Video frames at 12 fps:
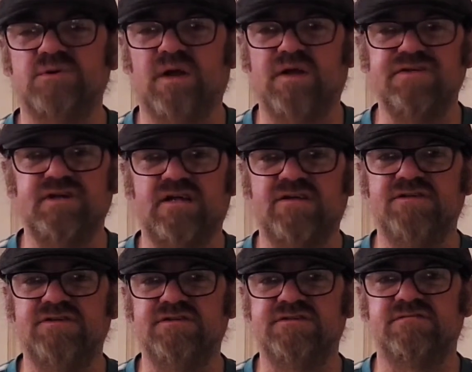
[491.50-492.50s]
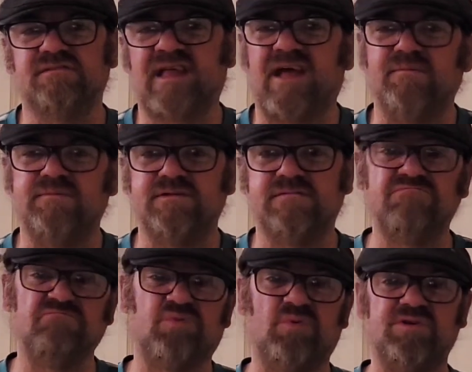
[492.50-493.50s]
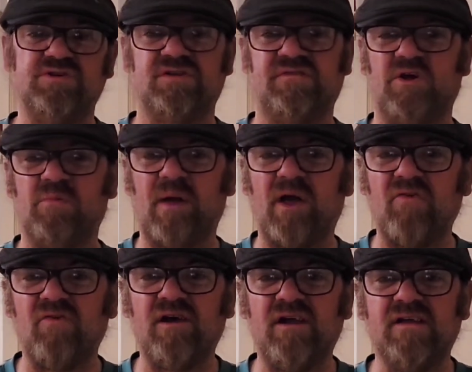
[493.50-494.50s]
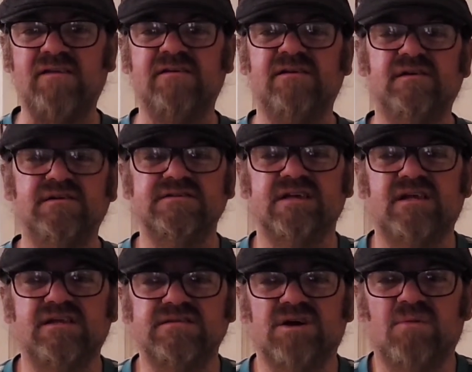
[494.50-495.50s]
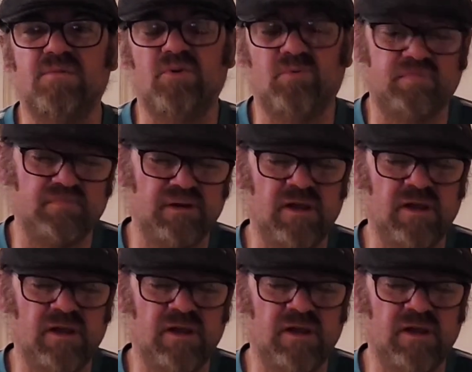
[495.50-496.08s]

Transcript: late challenges. The captain probably should have known better, really, set an example.